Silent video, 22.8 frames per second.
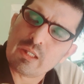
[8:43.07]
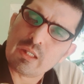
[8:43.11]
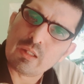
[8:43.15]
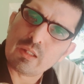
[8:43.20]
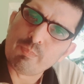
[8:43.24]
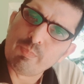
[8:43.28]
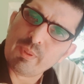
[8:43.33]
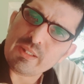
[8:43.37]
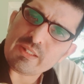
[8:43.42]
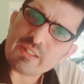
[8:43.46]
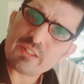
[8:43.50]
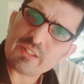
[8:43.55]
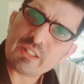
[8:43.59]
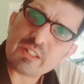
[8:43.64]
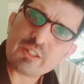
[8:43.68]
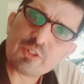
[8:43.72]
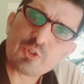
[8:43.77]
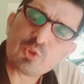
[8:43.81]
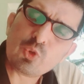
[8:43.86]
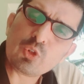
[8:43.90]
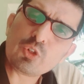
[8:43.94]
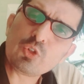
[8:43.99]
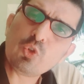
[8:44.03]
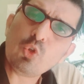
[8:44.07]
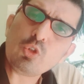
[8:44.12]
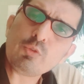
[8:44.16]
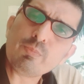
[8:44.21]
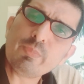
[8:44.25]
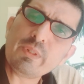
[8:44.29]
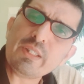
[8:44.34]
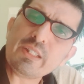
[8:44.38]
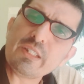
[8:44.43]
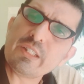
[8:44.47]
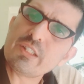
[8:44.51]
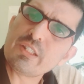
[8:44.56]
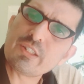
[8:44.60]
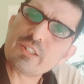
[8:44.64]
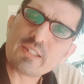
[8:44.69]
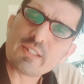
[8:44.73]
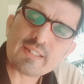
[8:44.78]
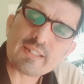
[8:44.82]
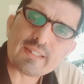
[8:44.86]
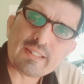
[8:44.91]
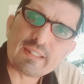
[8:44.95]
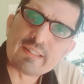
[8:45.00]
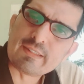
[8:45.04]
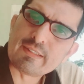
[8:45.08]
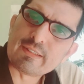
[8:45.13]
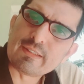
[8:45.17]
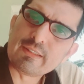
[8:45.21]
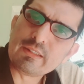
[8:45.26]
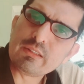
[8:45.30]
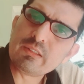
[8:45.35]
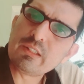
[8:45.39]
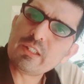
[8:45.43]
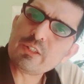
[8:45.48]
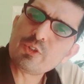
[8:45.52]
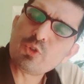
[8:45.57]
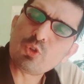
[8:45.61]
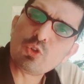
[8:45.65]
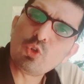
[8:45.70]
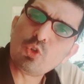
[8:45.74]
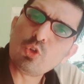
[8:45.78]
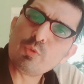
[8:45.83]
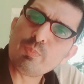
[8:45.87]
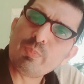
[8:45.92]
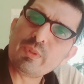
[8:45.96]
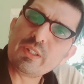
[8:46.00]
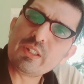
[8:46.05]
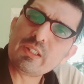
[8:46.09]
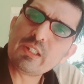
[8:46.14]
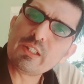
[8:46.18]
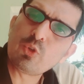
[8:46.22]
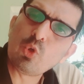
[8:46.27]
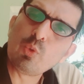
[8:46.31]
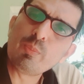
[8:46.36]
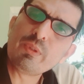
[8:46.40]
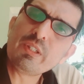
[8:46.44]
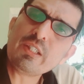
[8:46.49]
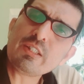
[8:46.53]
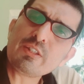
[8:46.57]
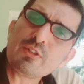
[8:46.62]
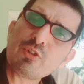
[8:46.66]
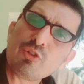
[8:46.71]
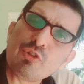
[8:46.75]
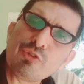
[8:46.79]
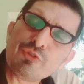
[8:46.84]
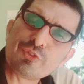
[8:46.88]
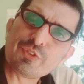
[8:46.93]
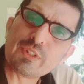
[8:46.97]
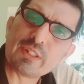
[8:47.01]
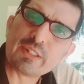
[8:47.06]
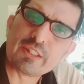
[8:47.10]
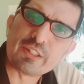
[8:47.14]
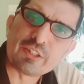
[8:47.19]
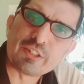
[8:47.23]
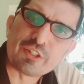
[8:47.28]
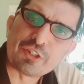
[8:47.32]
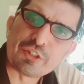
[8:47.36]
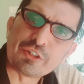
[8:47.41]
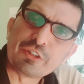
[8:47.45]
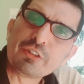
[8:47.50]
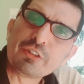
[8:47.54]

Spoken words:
But it should not be teacher-centered. There should not be the dominance of the teacher.